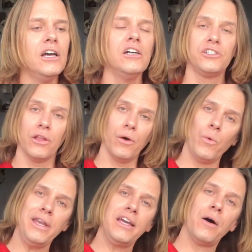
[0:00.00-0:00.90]
so that
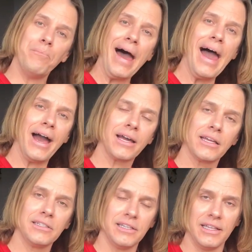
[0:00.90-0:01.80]
when you come back
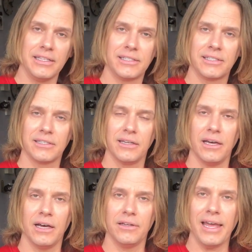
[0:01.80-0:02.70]
to this
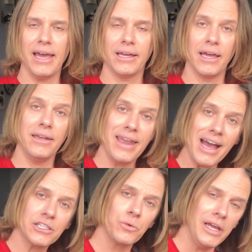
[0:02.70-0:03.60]
day again
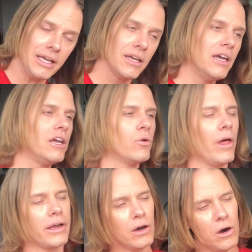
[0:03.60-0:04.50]
next week, you're
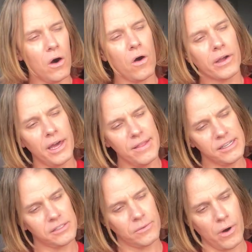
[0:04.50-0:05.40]
like, oh, okay,
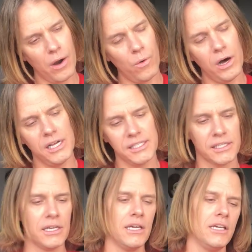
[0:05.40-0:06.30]
this is where I was.
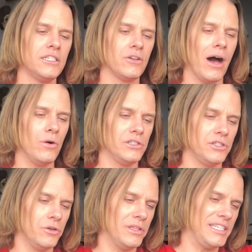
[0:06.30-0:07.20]
So I was
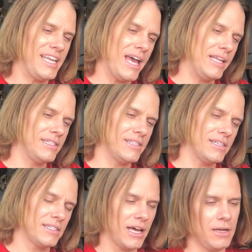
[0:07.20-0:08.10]
doing the 10s
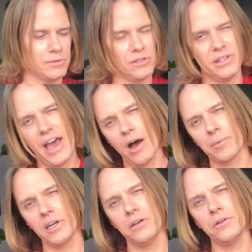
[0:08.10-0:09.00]
this time, so now I'm
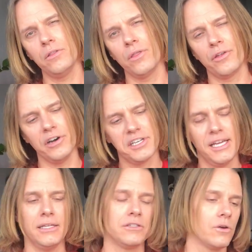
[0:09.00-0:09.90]
going to do the
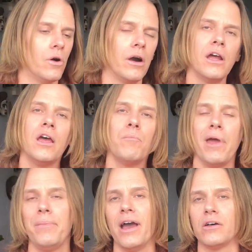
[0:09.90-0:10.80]
13s. Or
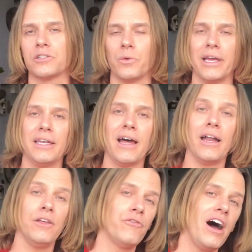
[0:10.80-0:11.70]
maybe I was swinging
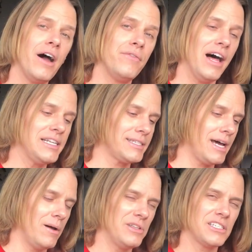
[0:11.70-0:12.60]
95 last
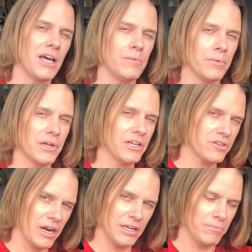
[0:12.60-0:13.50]
time. This time I'm going to
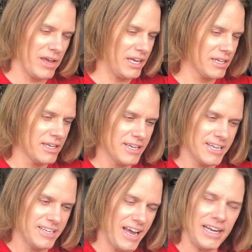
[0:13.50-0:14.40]
try and make
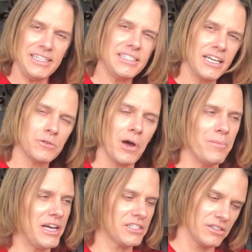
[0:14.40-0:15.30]
96 my
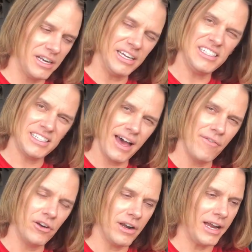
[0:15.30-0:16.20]
best or
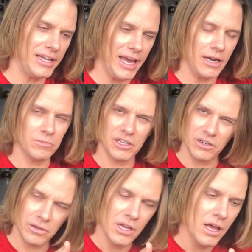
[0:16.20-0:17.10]
97 or 98.
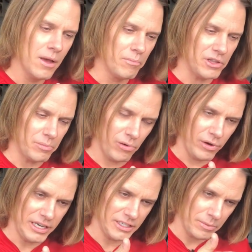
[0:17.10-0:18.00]
But the
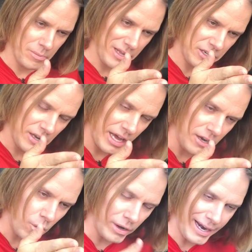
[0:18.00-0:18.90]
point is I
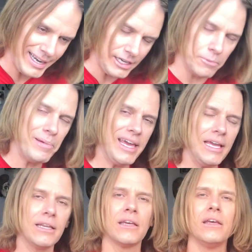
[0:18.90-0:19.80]
know what I need to
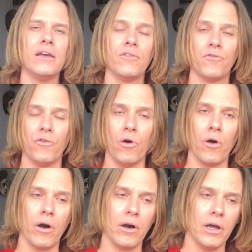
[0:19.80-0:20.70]
beat
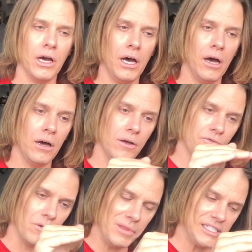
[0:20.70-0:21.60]

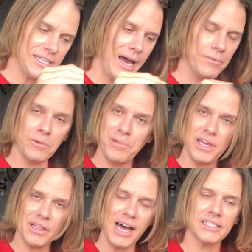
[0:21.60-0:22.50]
from this time to
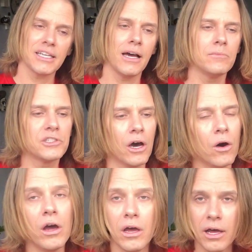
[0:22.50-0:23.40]
beat last time. So
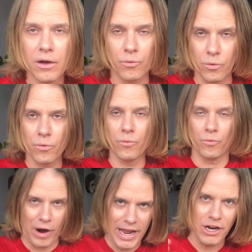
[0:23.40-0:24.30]

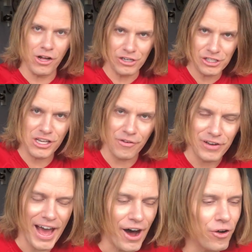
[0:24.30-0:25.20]
write all your stuff
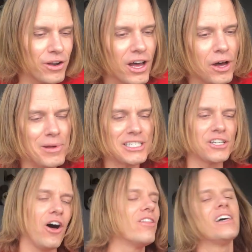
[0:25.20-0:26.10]
down amidst
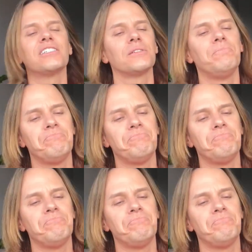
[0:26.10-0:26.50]
all this.